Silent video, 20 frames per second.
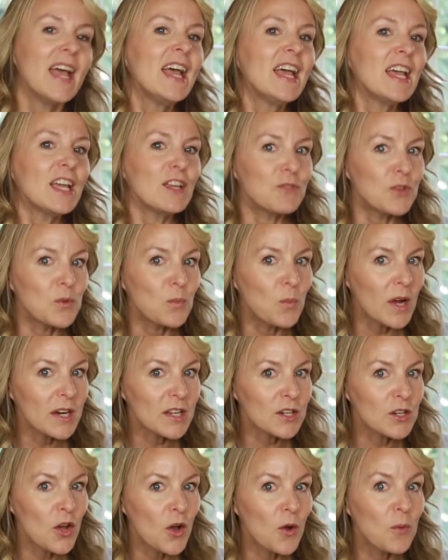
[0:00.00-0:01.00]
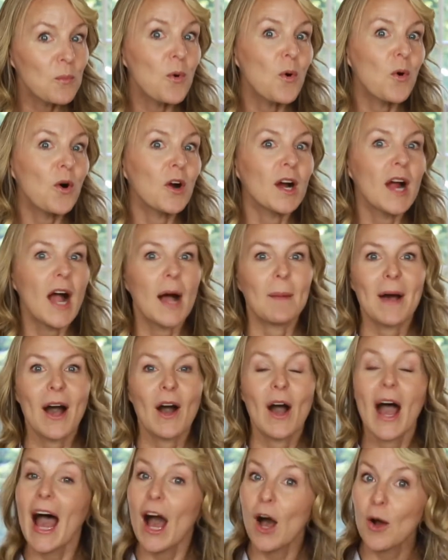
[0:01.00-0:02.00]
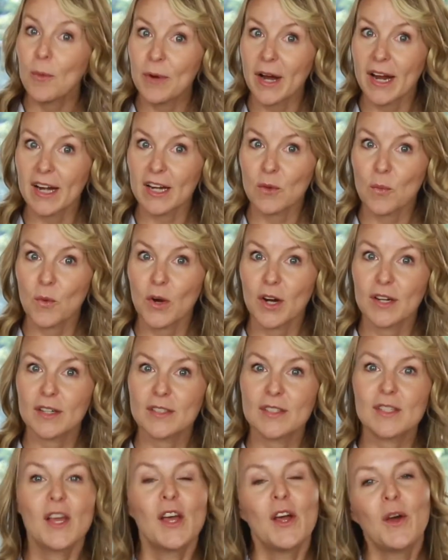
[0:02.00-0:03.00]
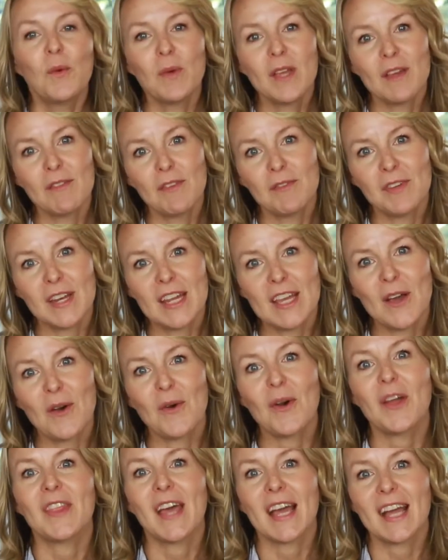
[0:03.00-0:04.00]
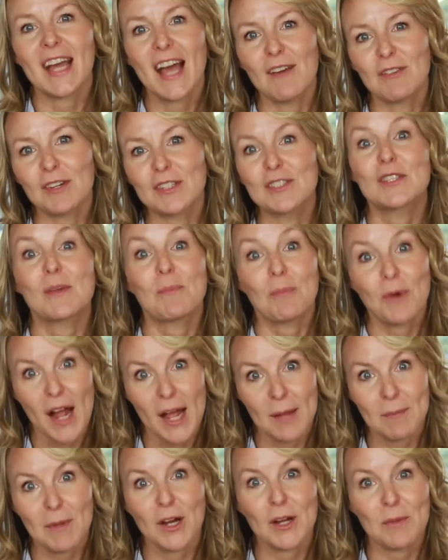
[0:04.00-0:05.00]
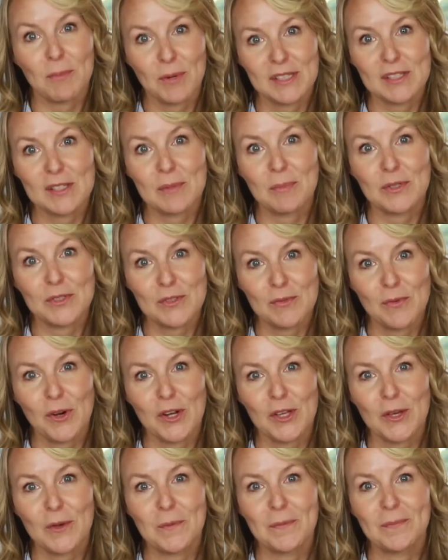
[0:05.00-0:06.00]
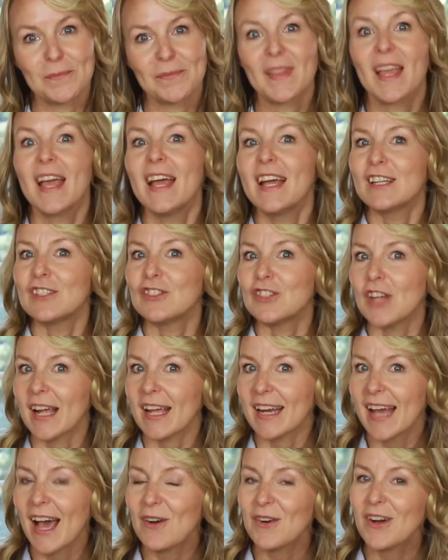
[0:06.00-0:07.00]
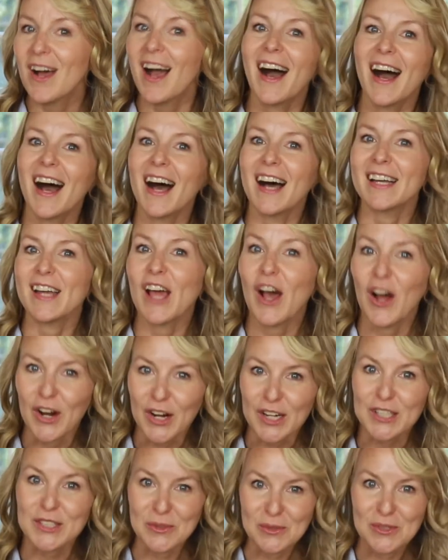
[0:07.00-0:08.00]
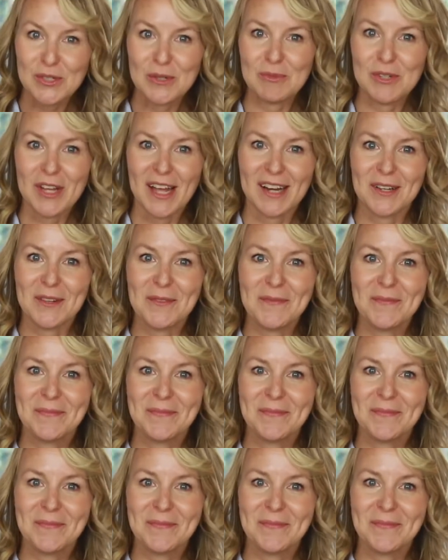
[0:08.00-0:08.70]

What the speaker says: If you want to know more about how branding works, we have a video that covers the primary principles for you. Check it out on our YouTube channel.